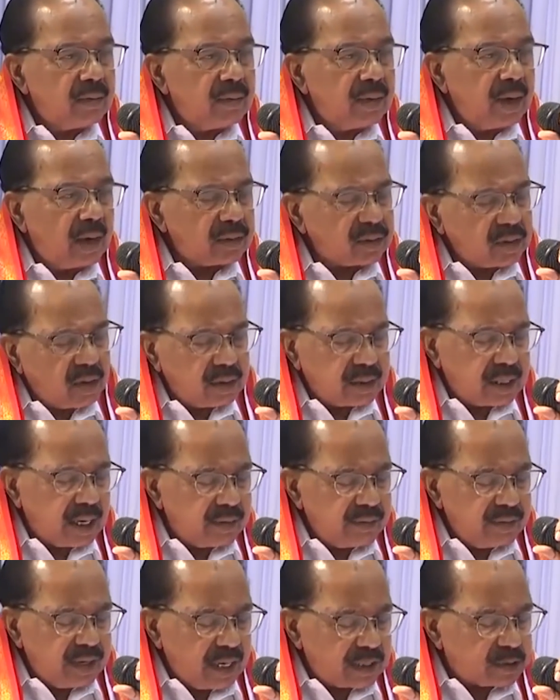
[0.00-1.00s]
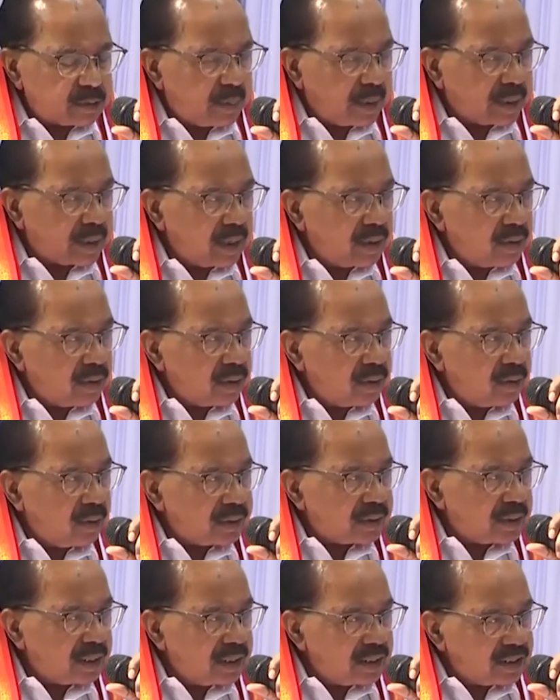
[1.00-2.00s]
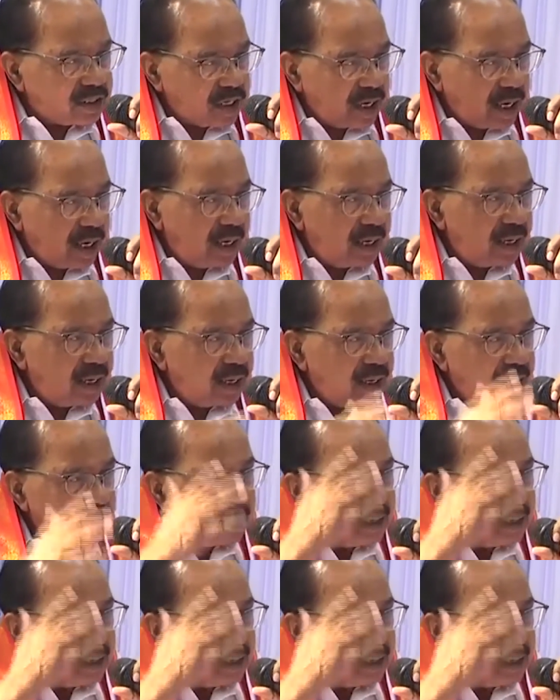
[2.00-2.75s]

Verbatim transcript: We all thought that we expected, you know, it was initially,